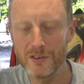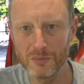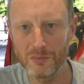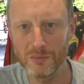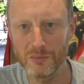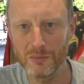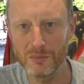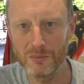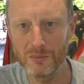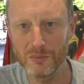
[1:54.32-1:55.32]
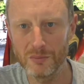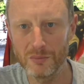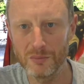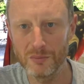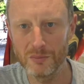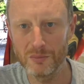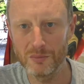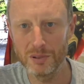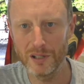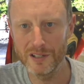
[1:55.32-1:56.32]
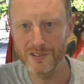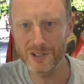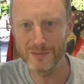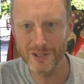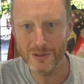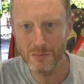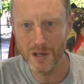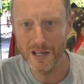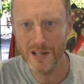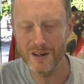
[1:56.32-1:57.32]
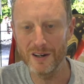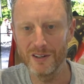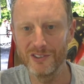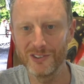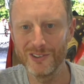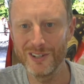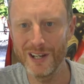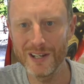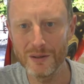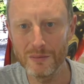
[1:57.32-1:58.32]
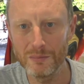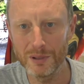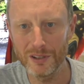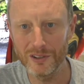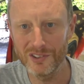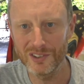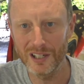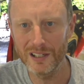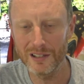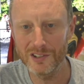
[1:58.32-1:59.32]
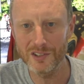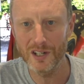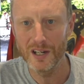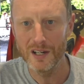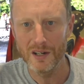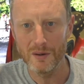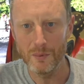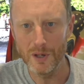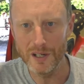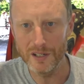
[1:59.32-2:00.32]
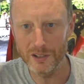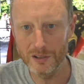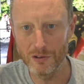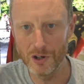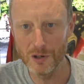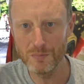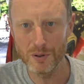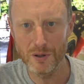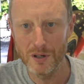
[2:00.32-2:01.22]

Do not have any complaints coming to me on Sunday because cyclists were in a group